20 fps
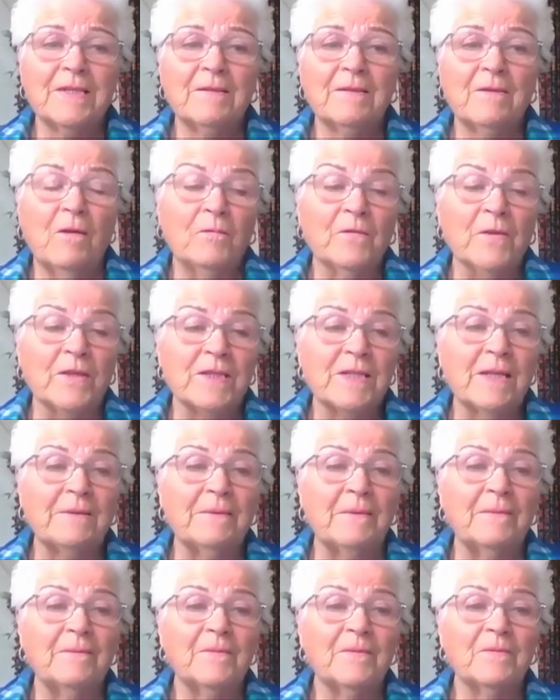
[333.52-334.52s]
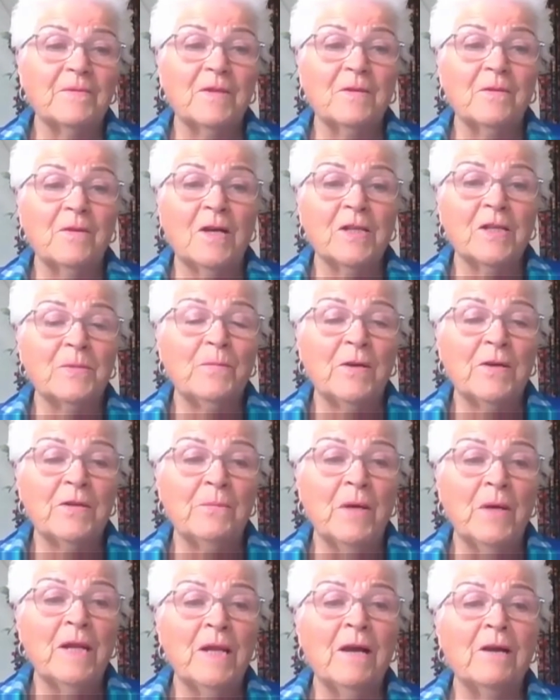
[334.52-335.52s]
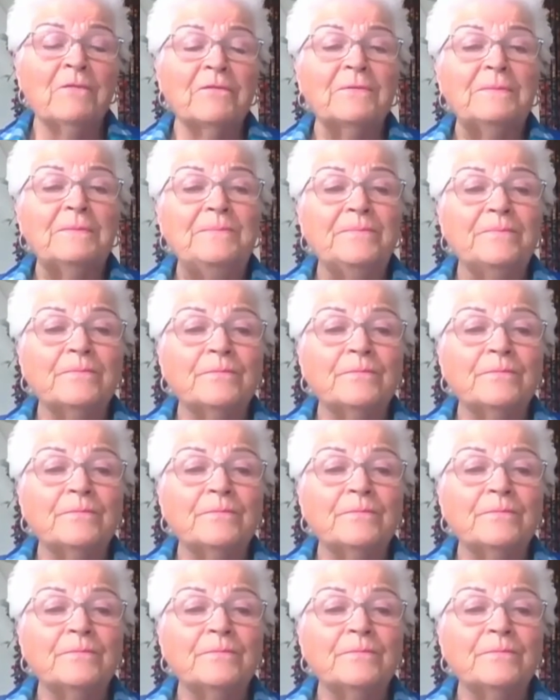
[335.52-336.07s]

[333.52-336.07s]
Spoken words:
It's obviously, it was a large part of my life.